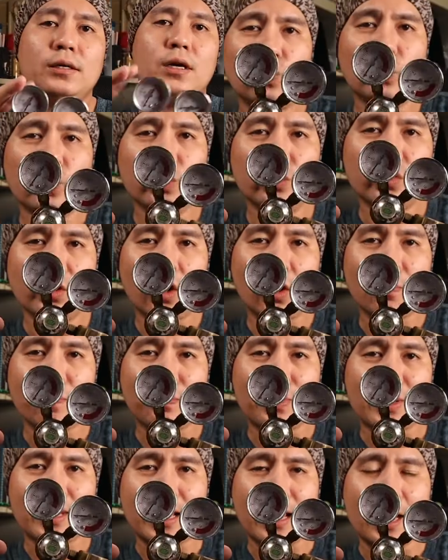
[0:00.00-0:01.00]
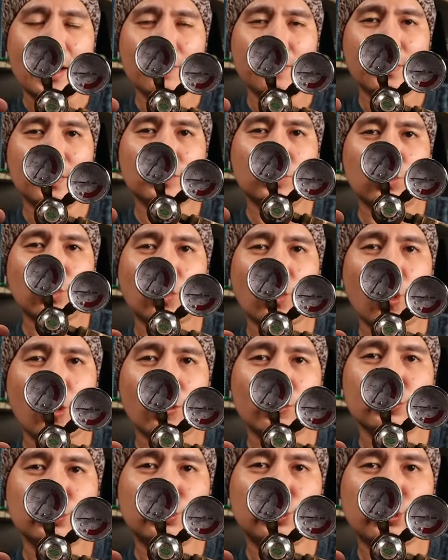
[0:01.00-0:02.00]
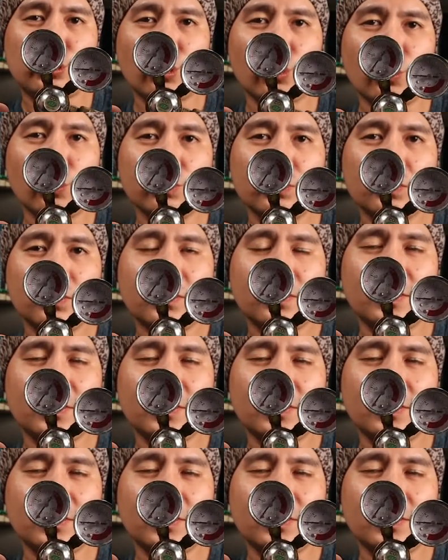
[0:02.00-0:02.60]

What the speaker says: you will not be able to control